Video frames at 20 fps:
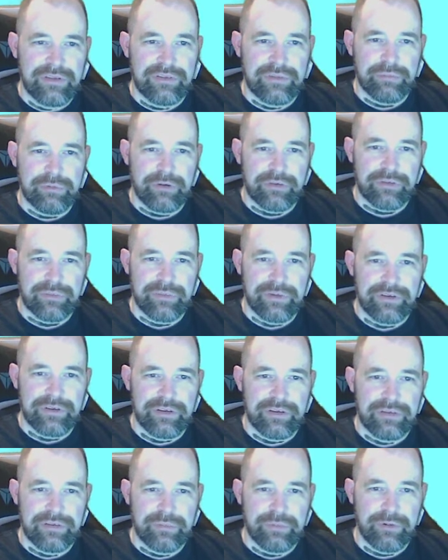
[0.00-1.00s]

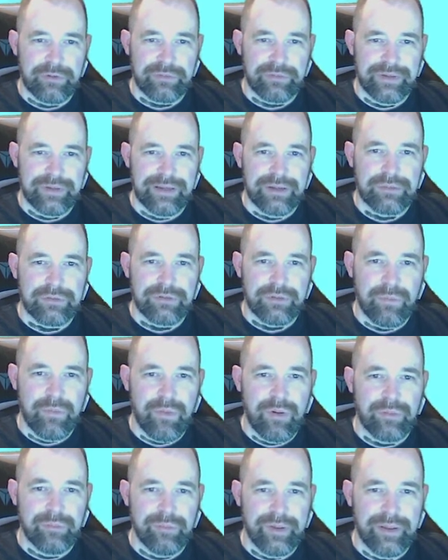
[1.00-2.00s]
approximately equal to
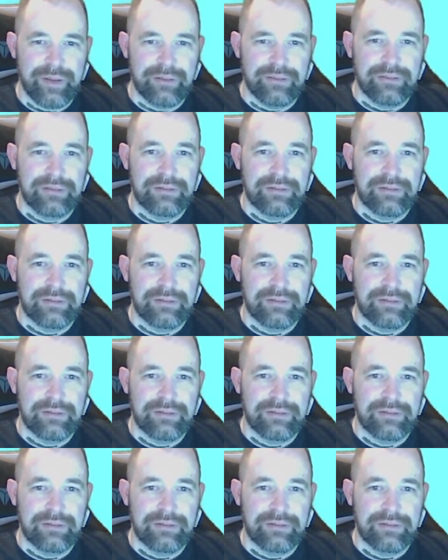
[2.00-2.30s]
1 mil?